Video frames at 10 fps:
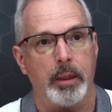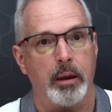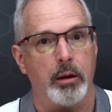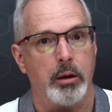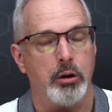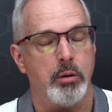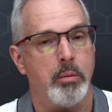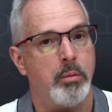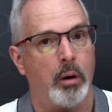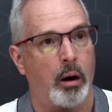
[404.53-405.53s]

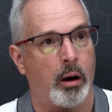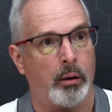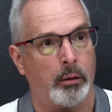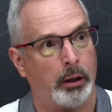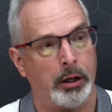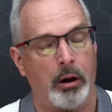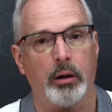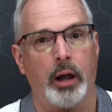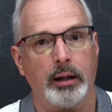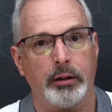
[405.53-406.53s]
you are in
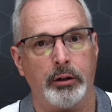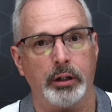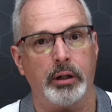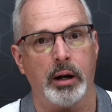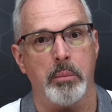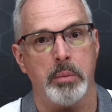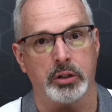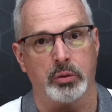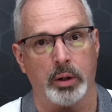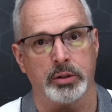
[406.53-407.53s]
all likelihood going to
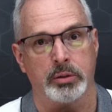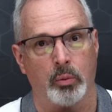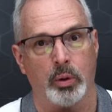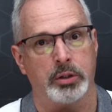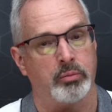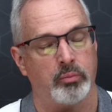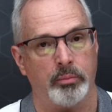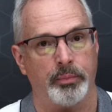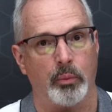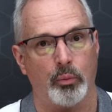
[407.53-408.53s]
miss what's what's
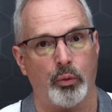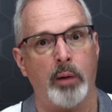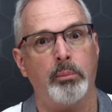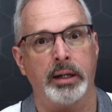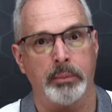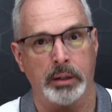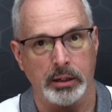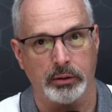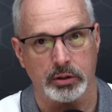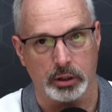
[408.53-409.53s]
rumbling
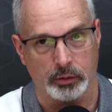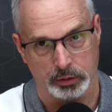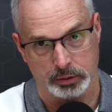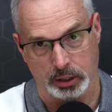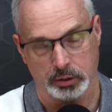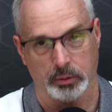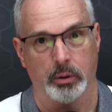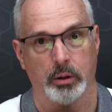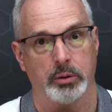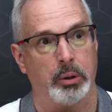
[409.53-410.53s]
beneath the surface, as it
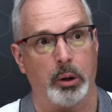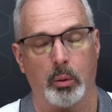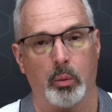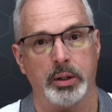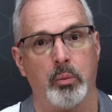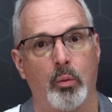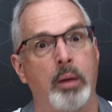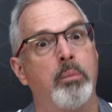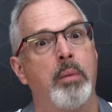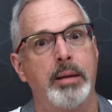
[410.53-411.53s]
were, or what
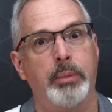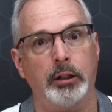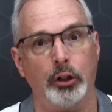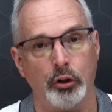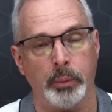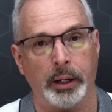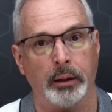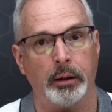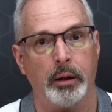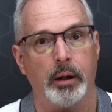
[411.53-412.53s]
what may be
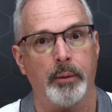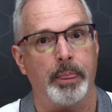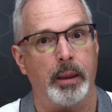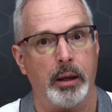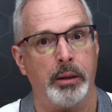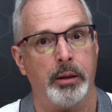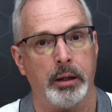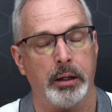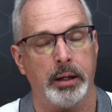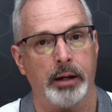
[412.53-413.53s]
looming in
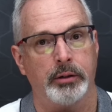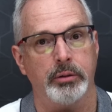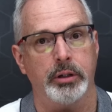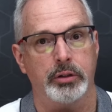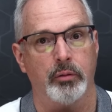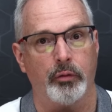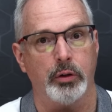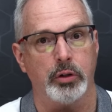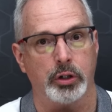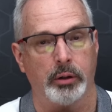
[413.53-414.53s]
the not too distant
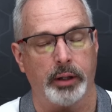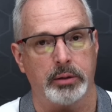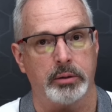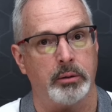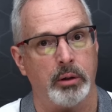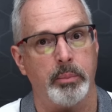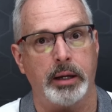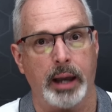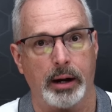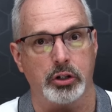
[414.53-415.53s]
future that could be
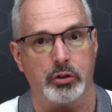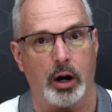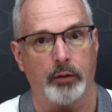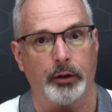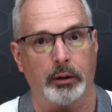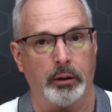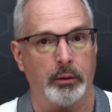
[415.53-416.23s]
catastrophic.